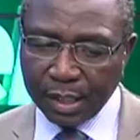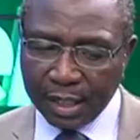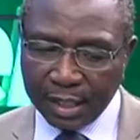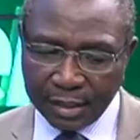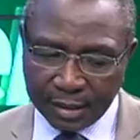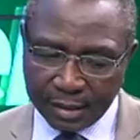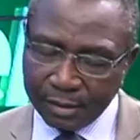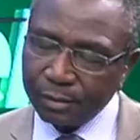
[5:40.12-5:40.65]

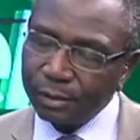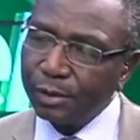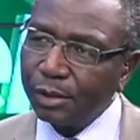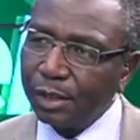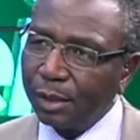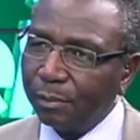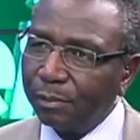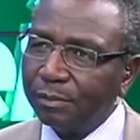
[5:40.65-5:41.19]
uh, you
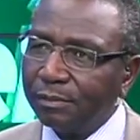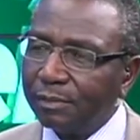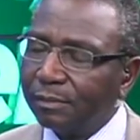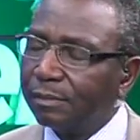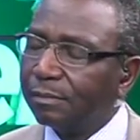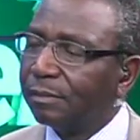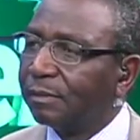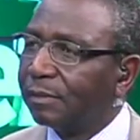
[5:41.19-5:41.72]
know,
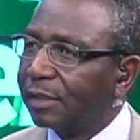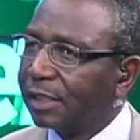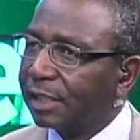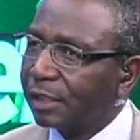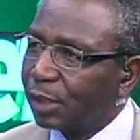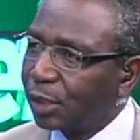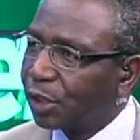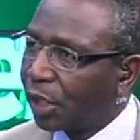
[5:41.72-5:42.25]

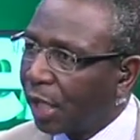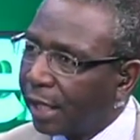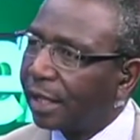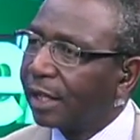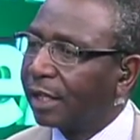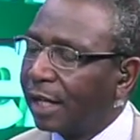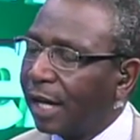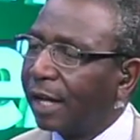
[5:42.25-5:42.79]

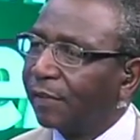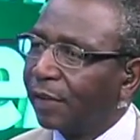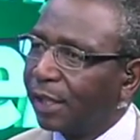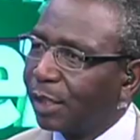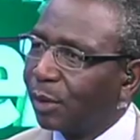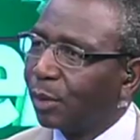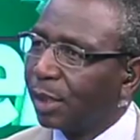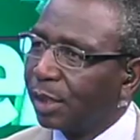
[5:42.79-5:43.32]
generally, I think
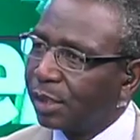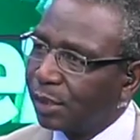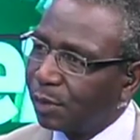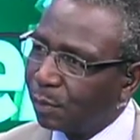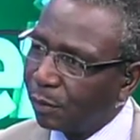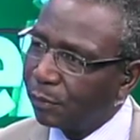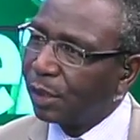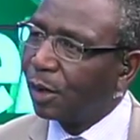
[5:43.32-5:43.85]
the world is
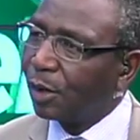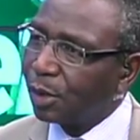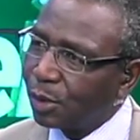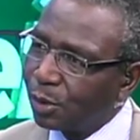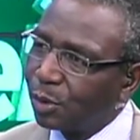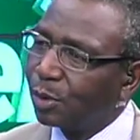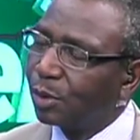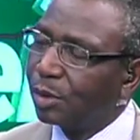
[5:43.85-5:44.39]
moving on
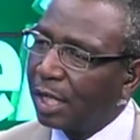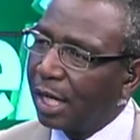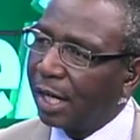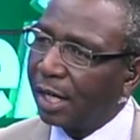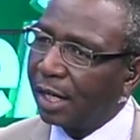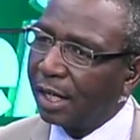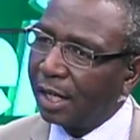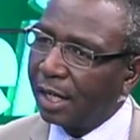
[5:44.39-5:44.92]
to uh,
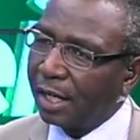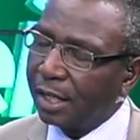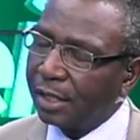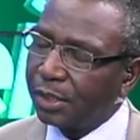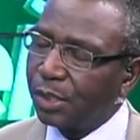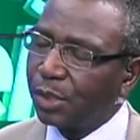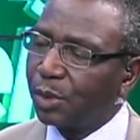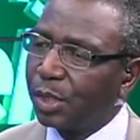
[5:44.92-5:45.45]
uh, a
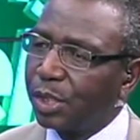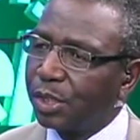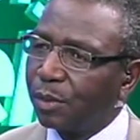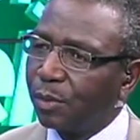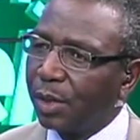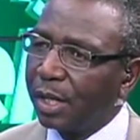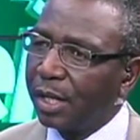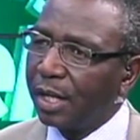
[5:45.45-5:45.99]
situation
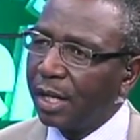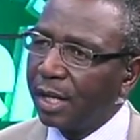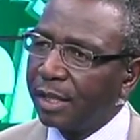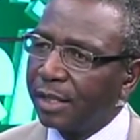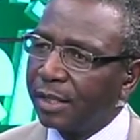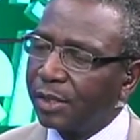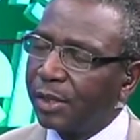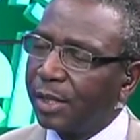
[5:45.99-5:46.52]
where
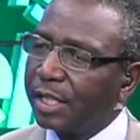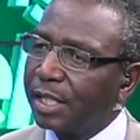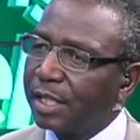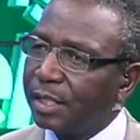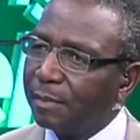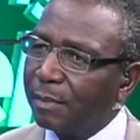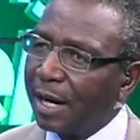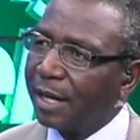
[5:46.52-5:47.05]
there's greater
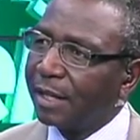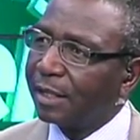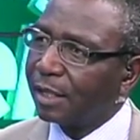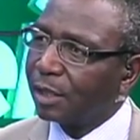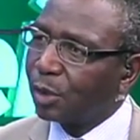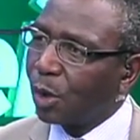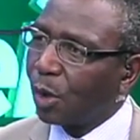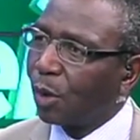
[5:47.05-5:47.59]
demand
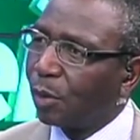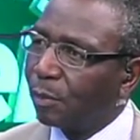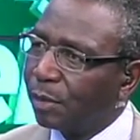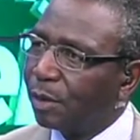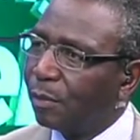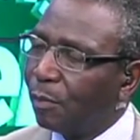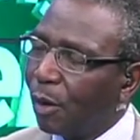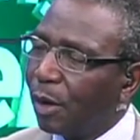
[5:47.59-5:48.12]
that coal
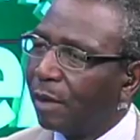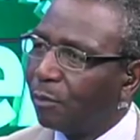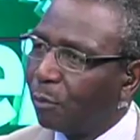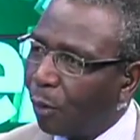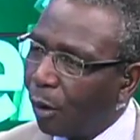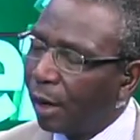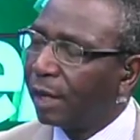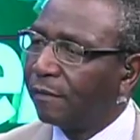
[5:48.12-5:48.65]
be more and
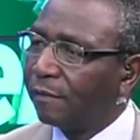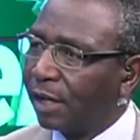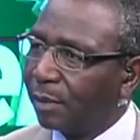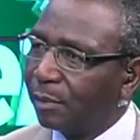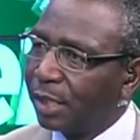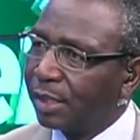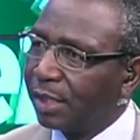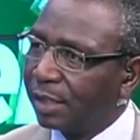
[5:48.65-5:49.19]
more
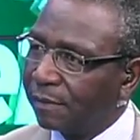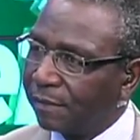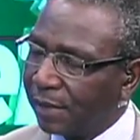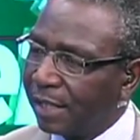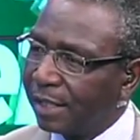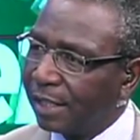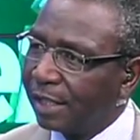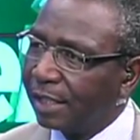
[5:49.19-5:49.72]
environmentally mm-hmm.
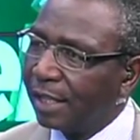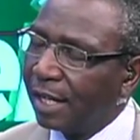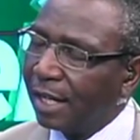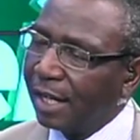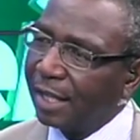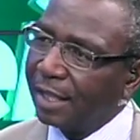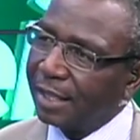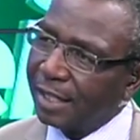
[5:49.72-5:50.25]
friendly
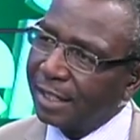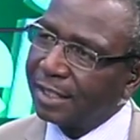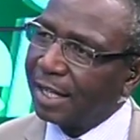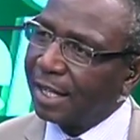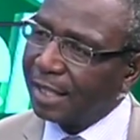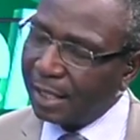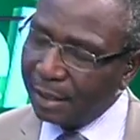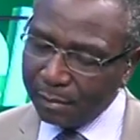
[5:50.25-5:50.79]
and that
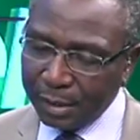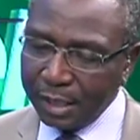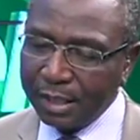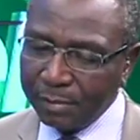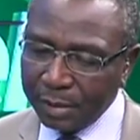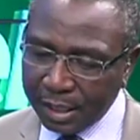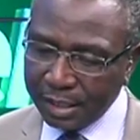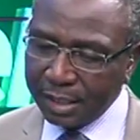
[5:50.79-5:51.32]
uh, there be
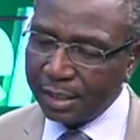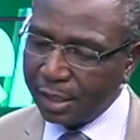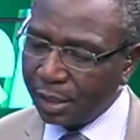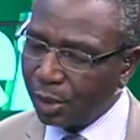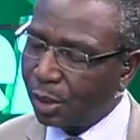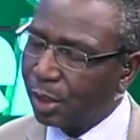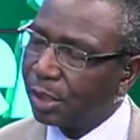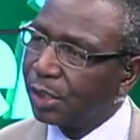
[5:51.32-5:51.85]
greater
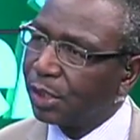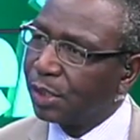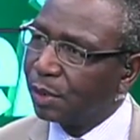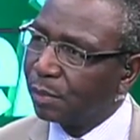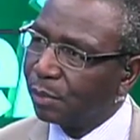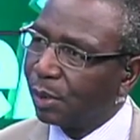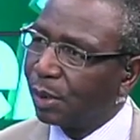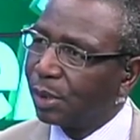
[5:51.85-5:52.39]
technologies
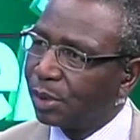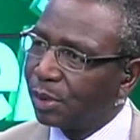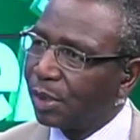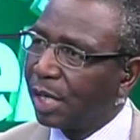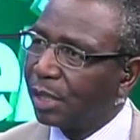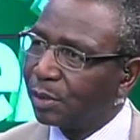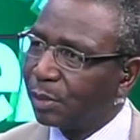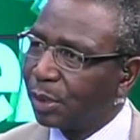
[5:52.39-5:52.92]
employed to try
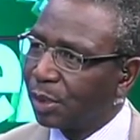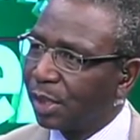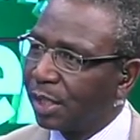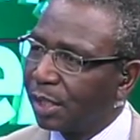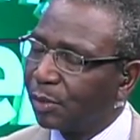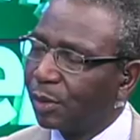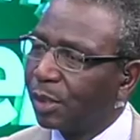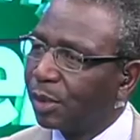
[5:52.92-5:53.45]
to make sure that
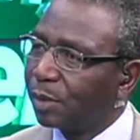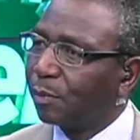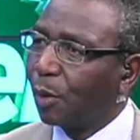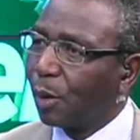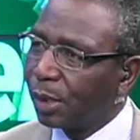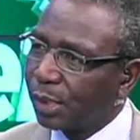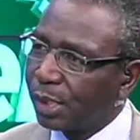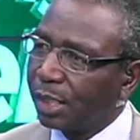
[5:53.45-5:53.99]
we're not
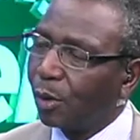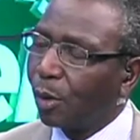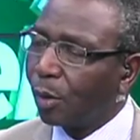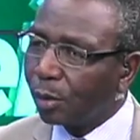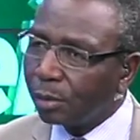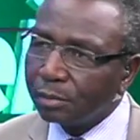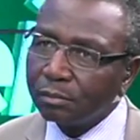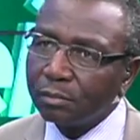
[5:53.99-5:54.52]
poisoning or
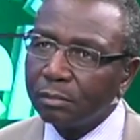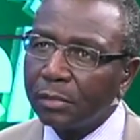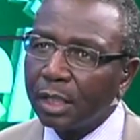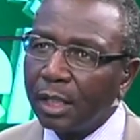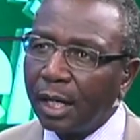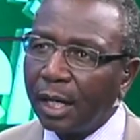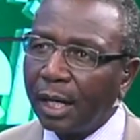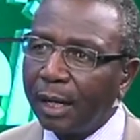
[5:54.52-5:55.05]
mm.
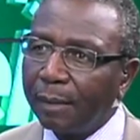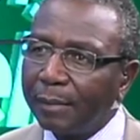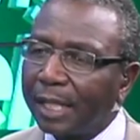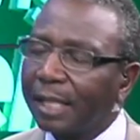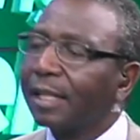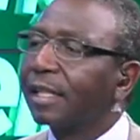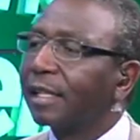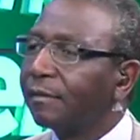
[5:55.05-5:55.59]
uh,
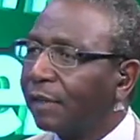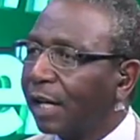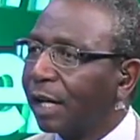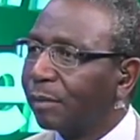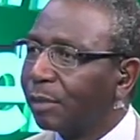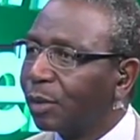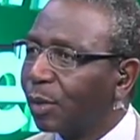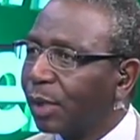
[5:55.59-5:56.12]
making the
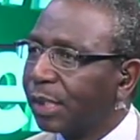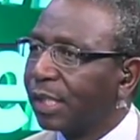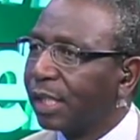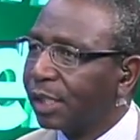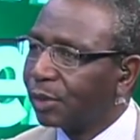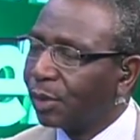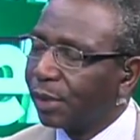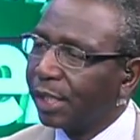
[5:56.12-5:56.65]
environment worse than
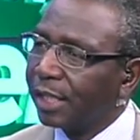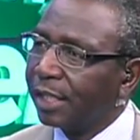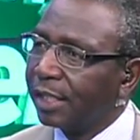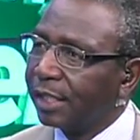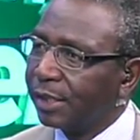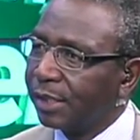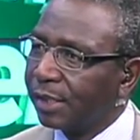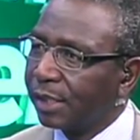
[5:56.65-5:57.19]
it already
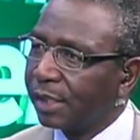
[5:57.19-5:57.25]
is.